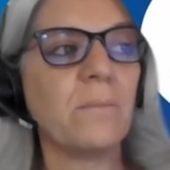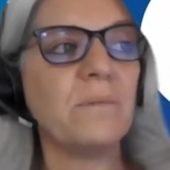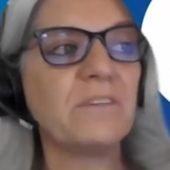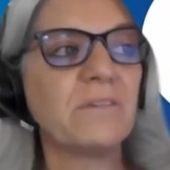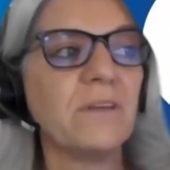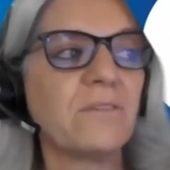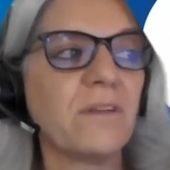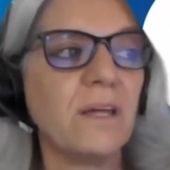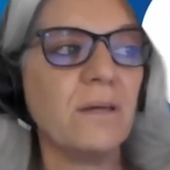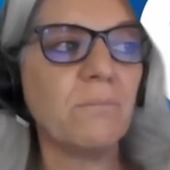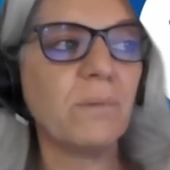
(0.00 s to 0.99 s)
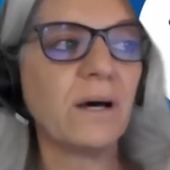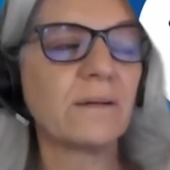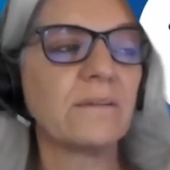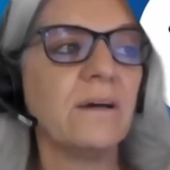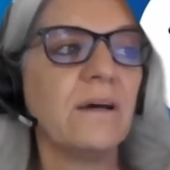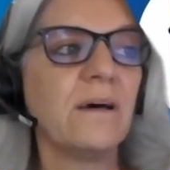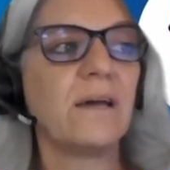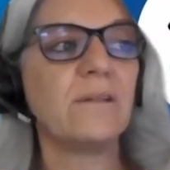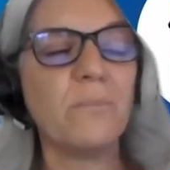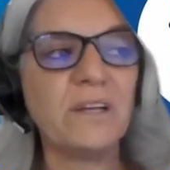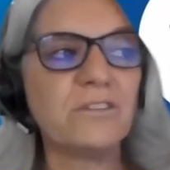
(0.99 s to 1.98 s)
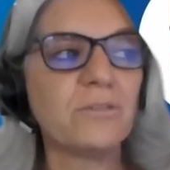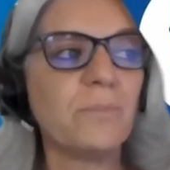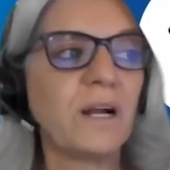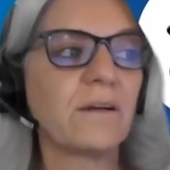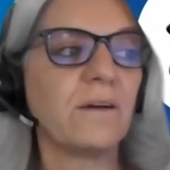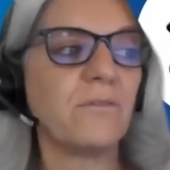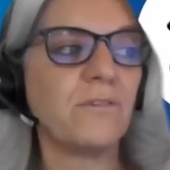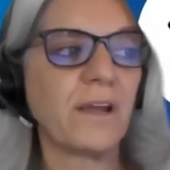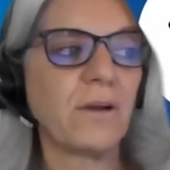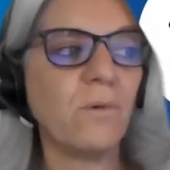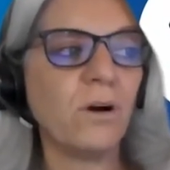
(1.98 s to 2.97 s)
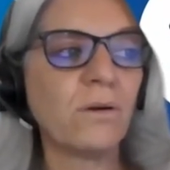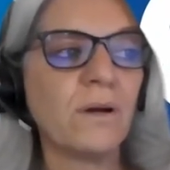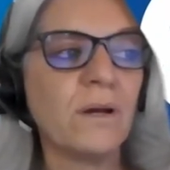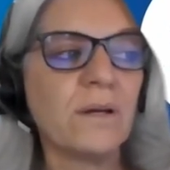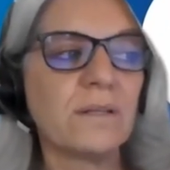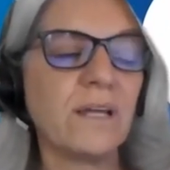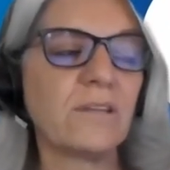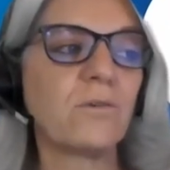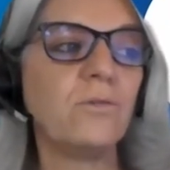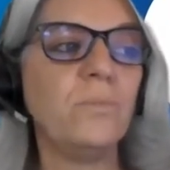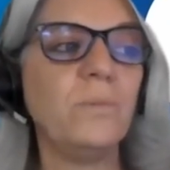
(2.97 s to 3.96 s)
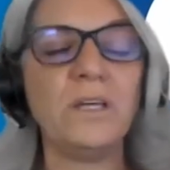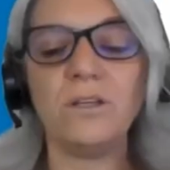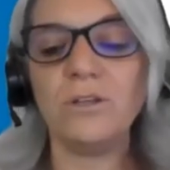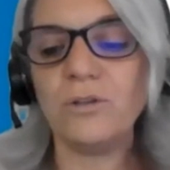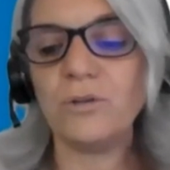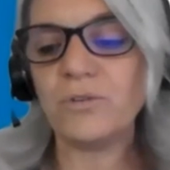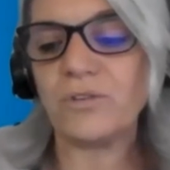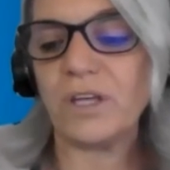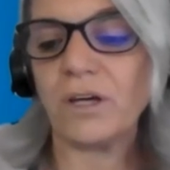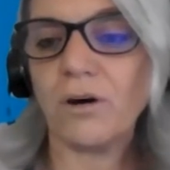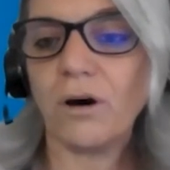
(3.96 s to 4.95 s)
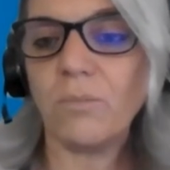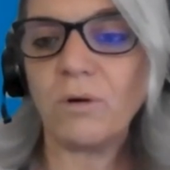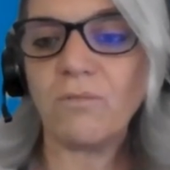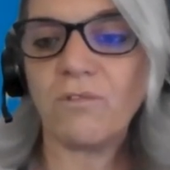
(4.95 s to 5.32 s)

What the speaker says: business impact and benchmark framework that could be used in common